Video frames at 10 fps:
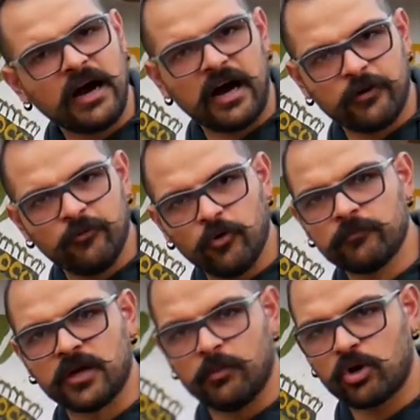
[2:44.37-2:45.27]
hard foam
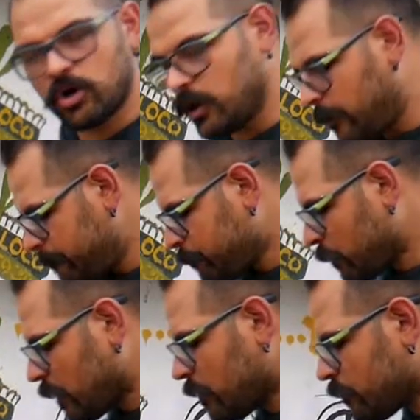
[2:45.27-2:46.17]
thermocol.
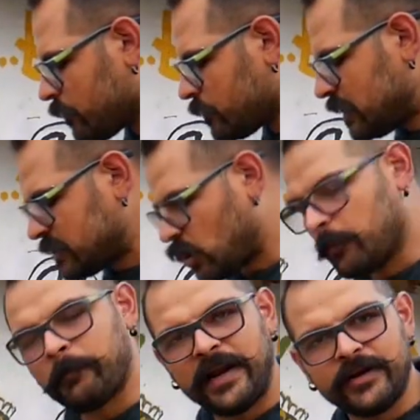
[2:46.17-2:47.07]
These are
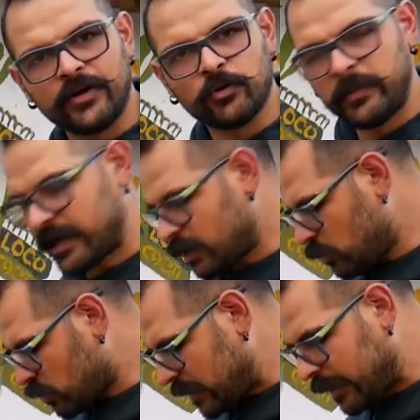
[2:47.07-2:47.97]
all painted to make it
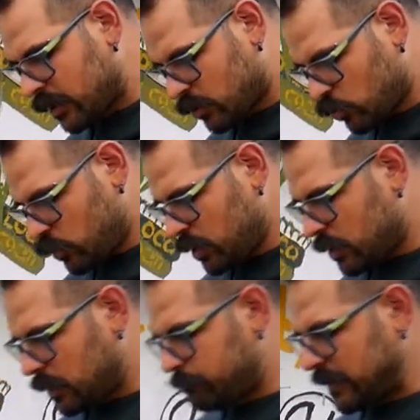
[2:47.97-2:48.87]
look like a road,
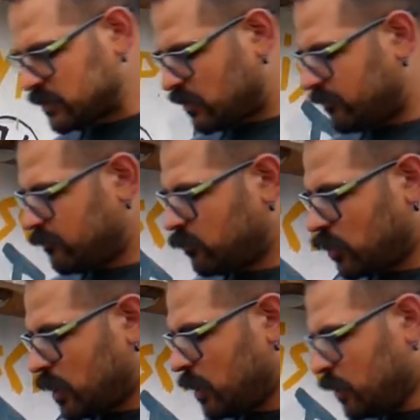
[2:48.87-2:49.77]
a piece of
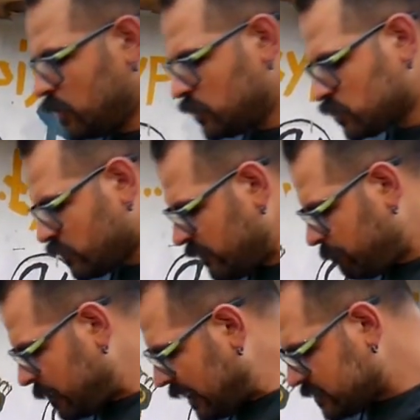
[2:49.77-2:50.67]
wood. So
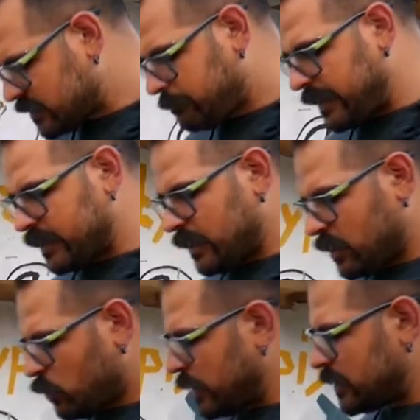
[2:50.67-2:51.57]
we've placed the bike
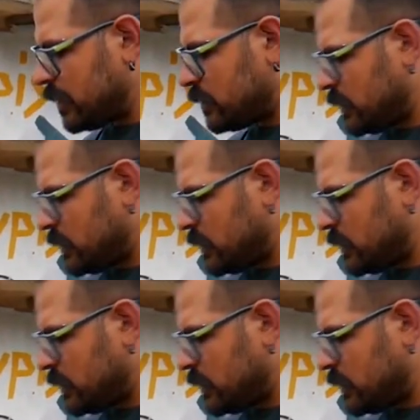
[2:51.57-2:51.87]
in a way that